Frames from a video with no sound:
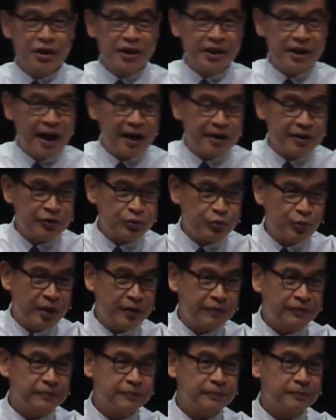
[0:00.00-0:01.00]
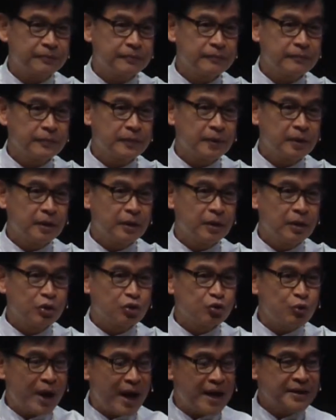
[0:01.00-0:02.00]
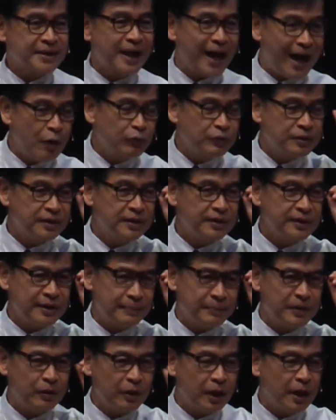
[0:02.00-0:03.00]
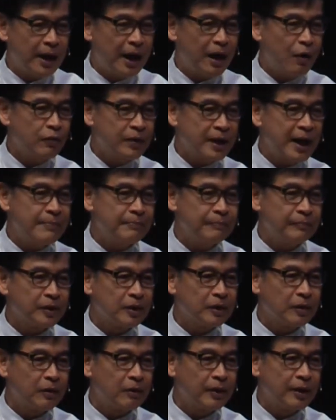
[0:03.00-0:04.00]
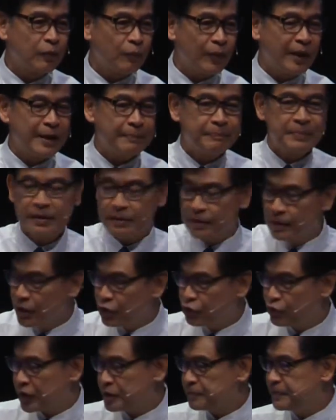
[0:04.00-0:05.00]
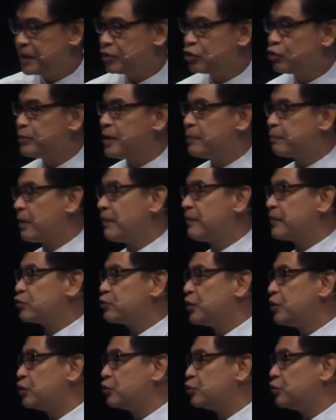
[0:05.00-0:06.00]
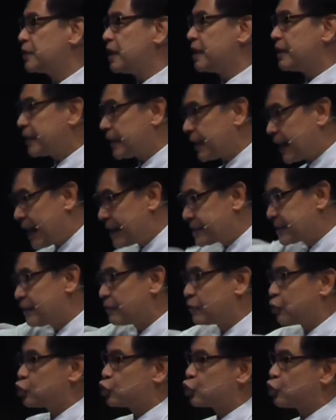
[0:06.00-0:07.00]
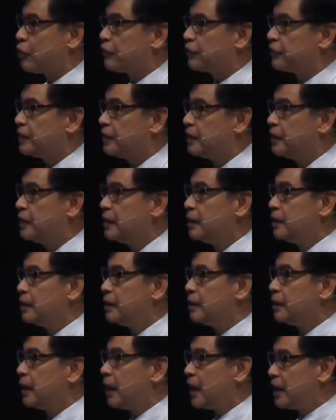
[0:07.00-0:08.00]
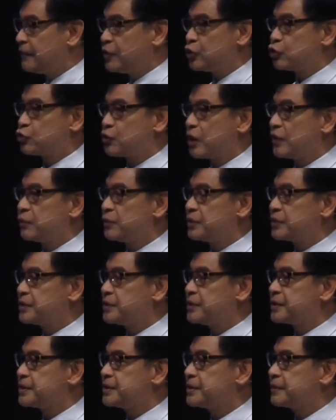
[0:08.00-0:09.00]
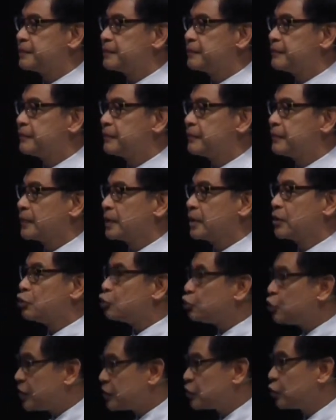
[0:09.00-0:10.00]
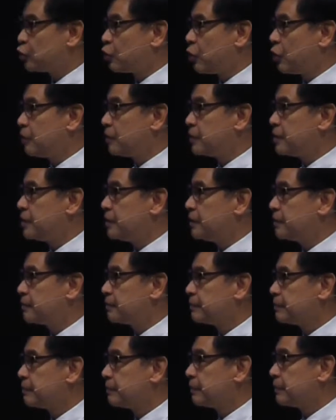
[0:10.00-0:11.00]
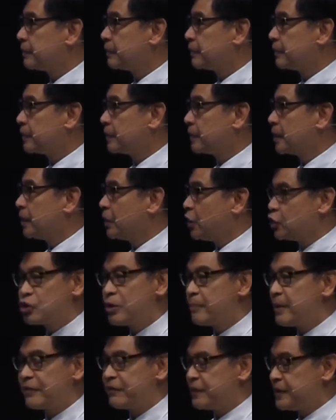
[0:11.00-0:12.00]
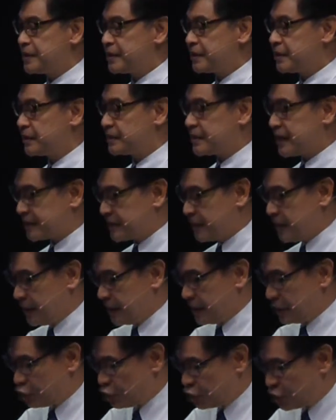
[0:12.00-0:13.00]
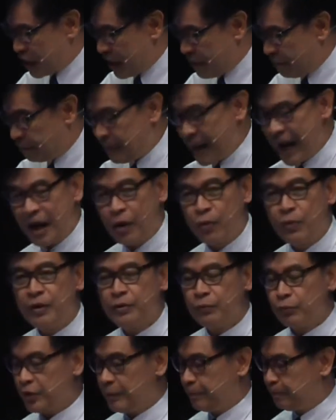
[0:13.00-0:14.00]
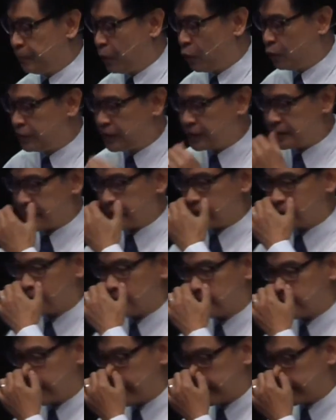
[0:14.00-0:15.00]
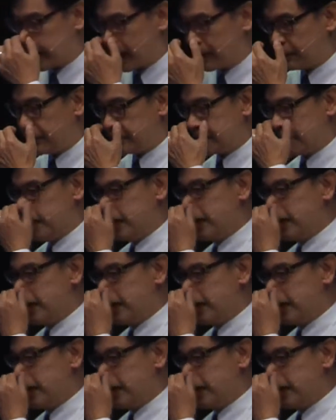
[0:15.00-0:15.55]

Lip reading: He hugged his wife. So I asked her, how did it happen? How come? All right, what happened? She explained to me Proverbs 22:10. Cast out the scoffer, every strife will cease. She has authority. It's not by physical size. She's empowered with boldness and courage.